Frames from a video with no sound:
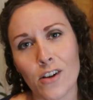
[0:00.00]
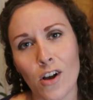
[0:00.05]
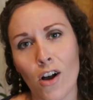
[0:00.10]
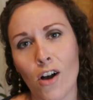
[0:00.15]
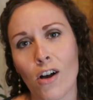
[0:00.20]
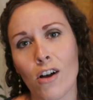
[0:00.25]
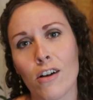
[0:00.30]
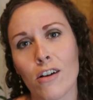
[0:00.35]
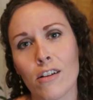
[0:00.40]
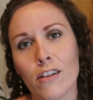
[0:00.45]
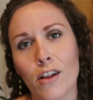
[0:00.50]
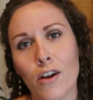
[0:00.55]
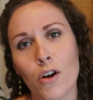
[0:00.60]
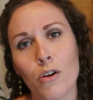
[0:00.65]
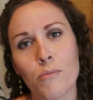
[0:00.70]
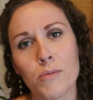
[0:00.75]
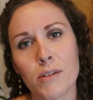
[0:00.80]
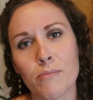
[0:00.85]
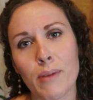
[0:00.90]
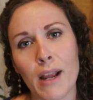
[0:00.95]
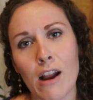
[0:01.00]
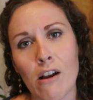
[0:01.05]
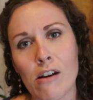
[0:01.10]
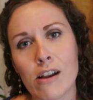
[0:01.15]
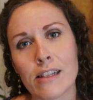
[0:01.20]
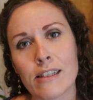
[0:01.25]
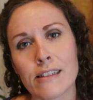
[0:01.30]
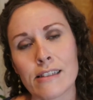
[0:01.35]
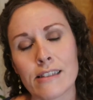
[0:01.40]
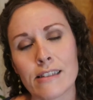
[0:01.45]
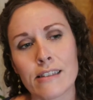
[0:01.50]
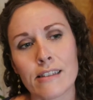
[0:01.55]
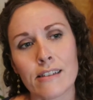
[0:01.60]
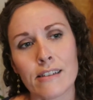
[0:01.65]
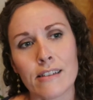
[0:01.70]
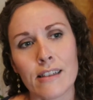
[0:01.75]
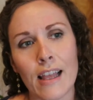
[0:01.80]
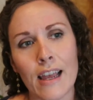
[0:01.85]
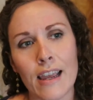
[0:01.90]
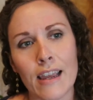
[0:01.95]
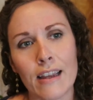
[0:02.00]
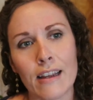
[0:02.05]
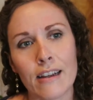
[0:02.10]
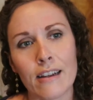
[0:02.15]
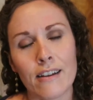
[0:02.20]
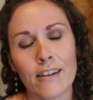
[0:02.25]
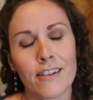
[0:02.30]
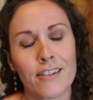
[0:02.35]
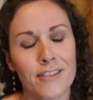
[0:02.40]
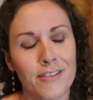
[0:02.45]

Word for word: call home to parents? Like,